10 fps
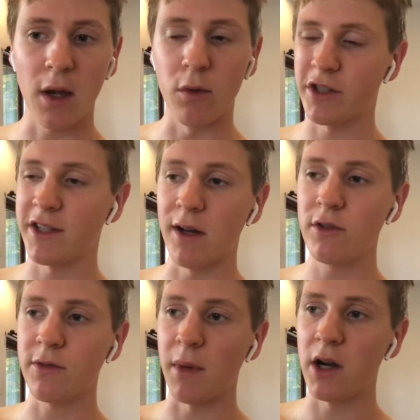Which
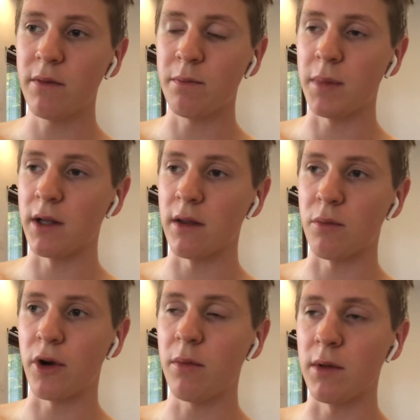sounds smart, but the
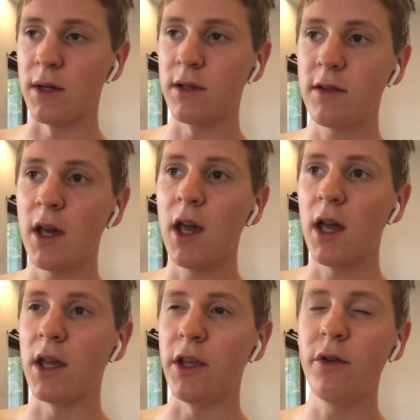problem is
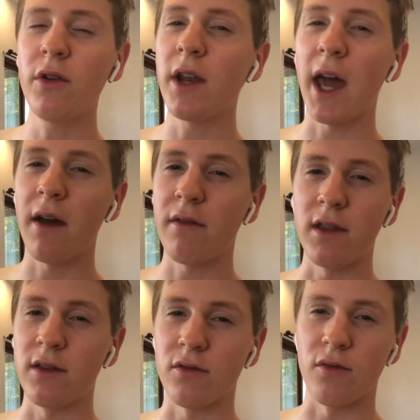you don't have
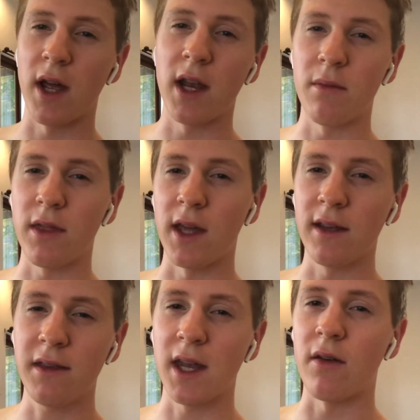these random
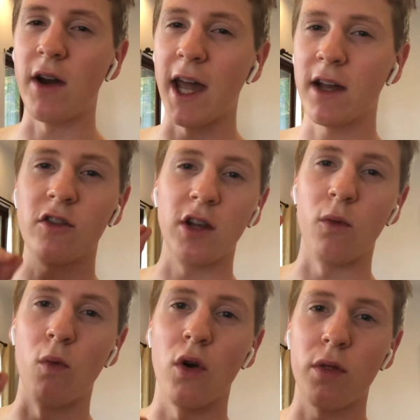things that are actually
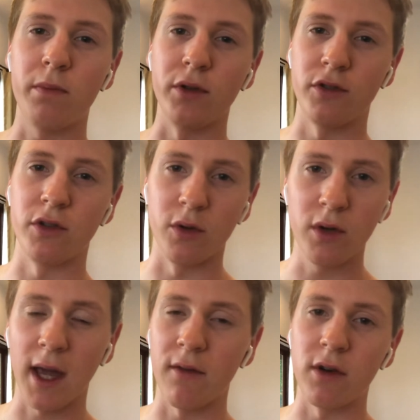worth
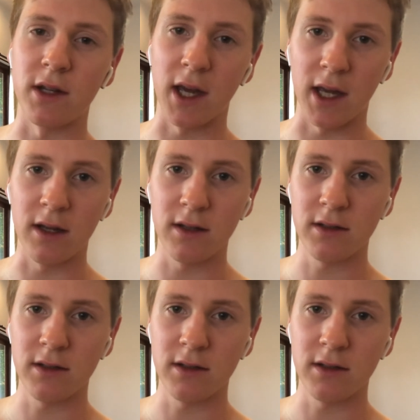pursuing every day.